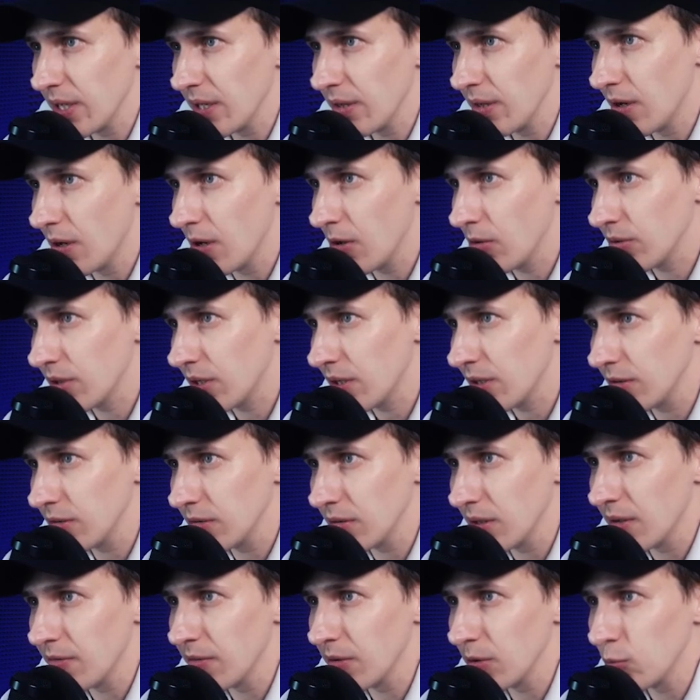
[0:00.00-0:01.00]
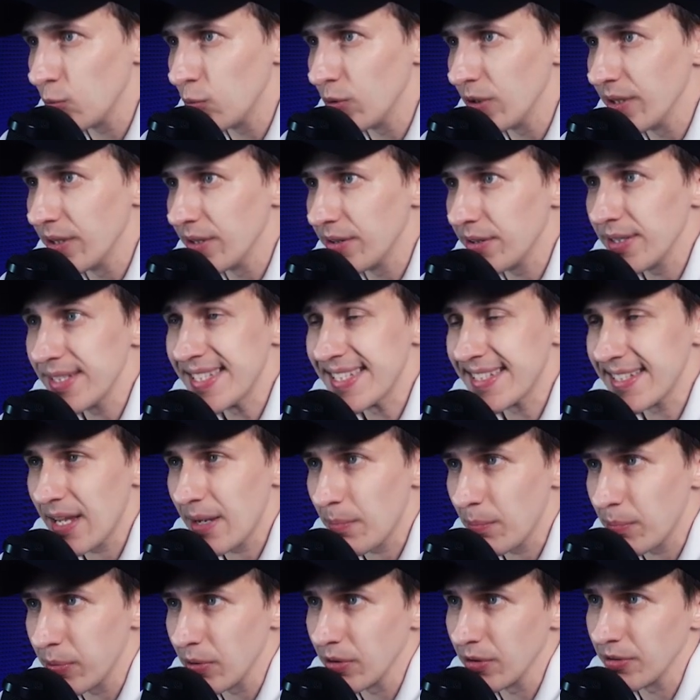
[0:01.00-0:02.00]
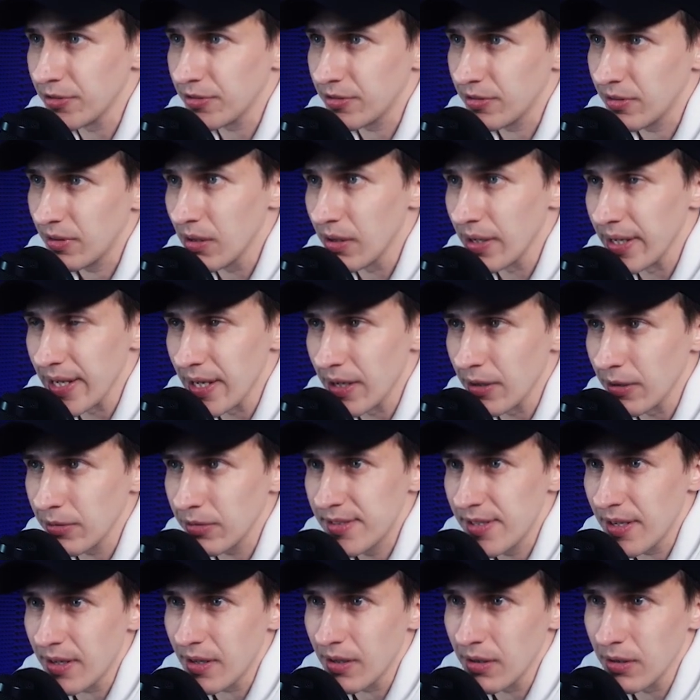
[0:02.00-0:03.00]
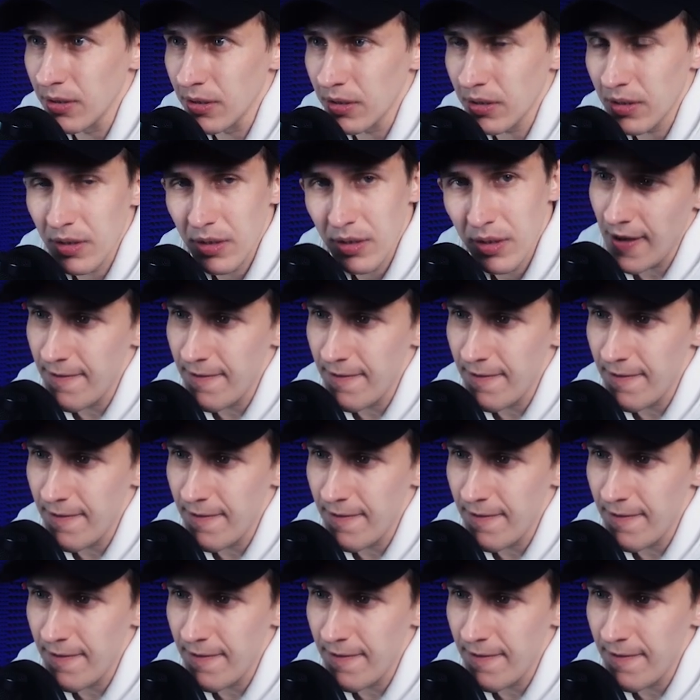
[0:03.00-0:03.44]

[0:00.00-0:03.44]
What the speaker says: hit the whole nother level with samples layout. Take a look.